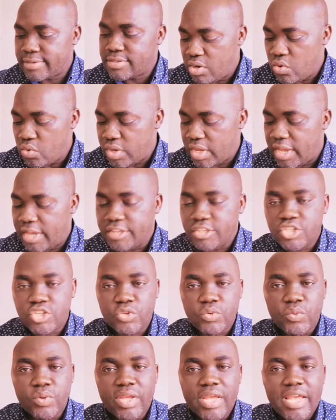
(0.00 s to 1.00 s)
next going to look
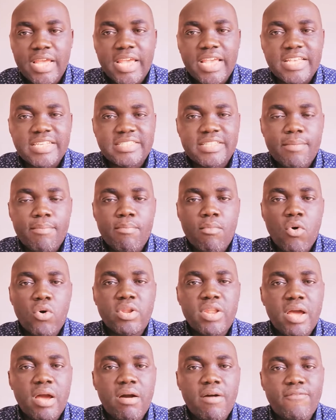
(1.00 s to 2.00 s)
into is the
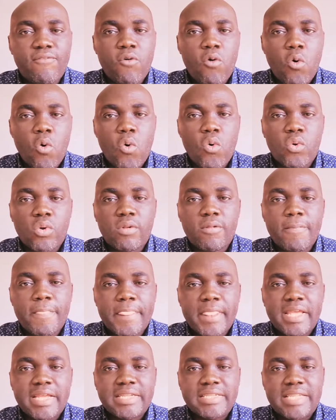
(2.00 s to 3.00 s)
mother of all.
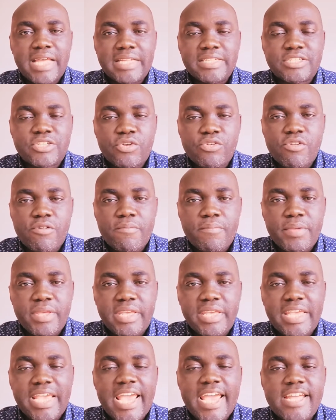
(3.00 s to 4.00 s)
That's going to
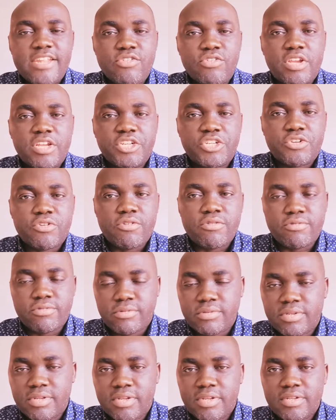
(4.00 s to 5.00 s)
be
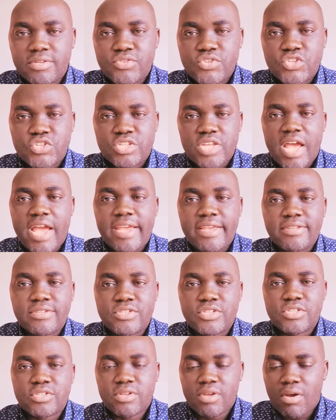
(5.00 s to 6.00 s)
educational
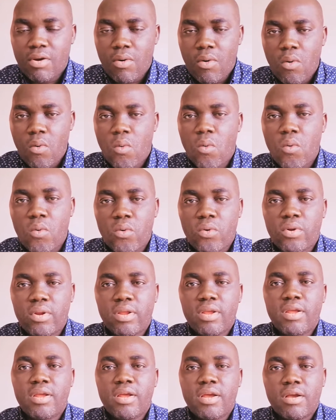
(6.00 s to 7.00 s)
science or
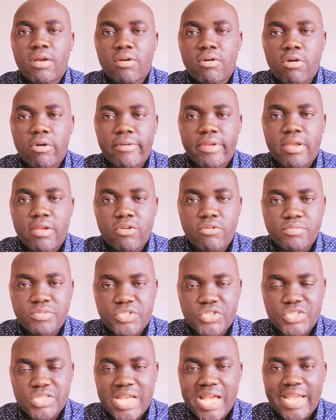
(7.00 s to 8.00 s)

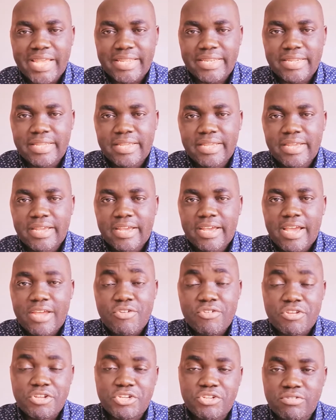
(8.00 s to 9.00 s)
curriculum design.
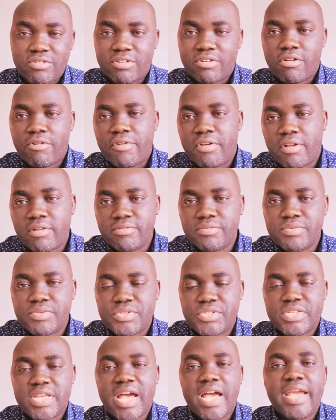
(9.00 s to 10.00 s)
Educational curriculum
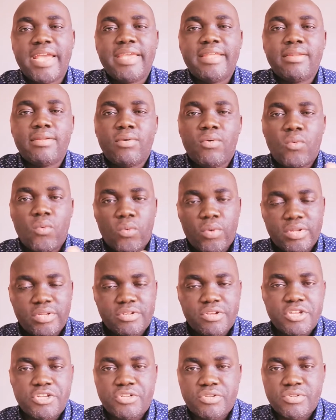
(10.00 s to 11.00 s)
design or
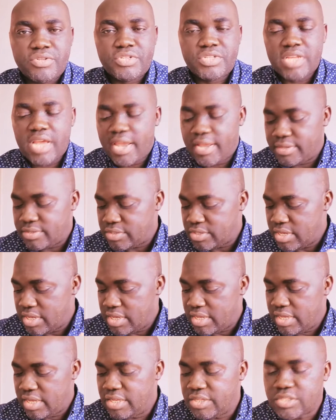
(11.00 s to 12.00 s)
educational science.
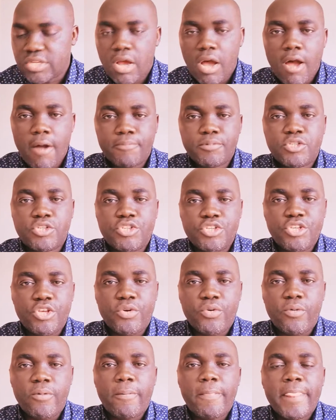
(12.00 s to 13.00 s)
It's up to
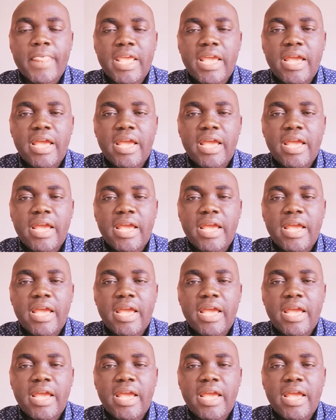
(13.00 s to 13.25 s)
you.